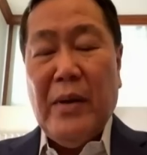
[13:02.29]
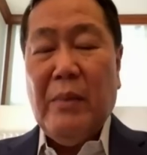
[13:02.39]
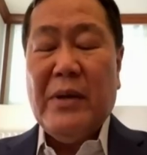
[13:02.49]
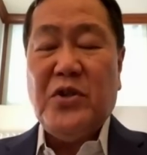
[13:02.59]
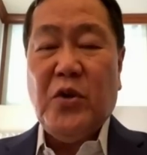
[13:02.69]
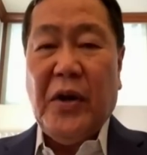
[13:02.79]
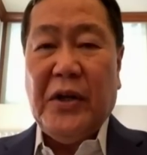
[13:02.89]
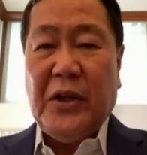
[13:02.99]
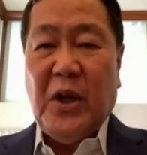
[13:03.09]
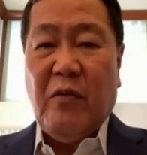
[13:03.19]

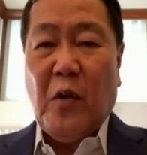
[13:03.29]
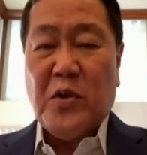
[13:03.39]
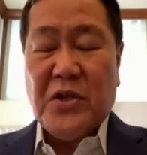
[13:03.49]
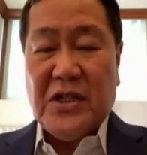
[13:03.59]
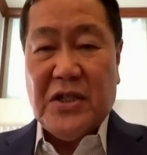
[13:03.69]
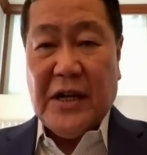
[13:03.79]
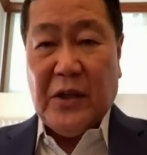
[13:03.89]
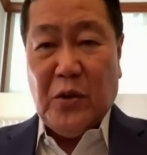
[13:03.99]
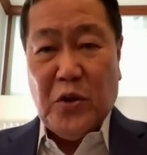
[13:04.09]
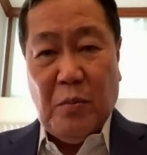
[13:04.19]
majority of coastal states to
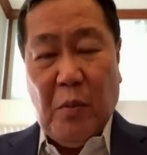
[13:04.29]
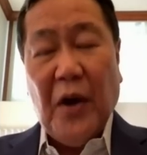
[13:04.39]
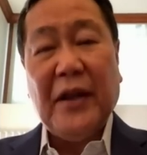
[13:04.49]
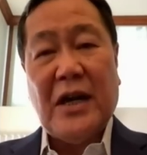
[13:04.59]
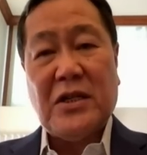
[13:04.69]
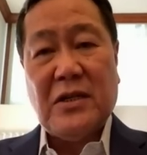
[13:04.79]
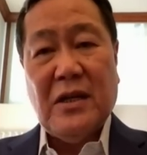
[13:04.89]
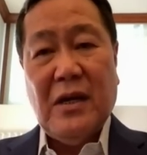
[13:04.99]
support us,